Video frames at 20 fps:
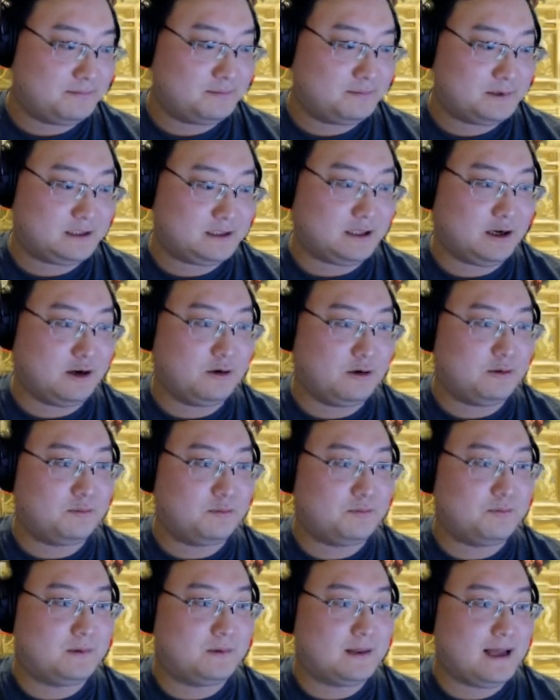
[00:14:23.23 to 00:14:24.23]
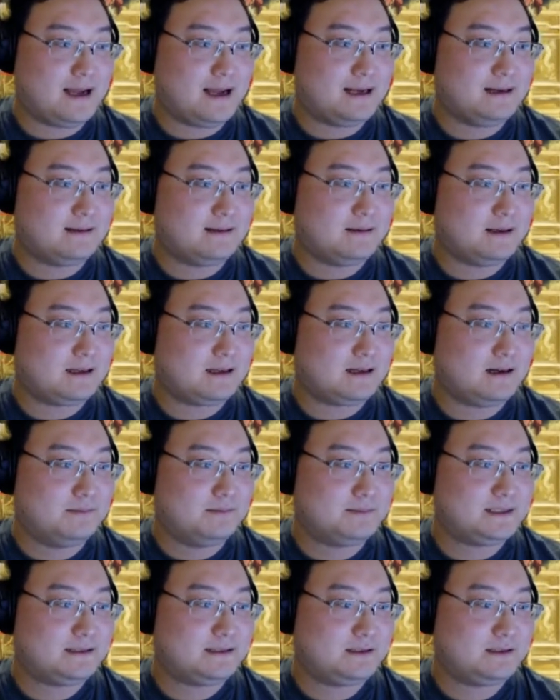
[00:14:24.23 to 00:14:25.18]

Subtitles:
So then it comes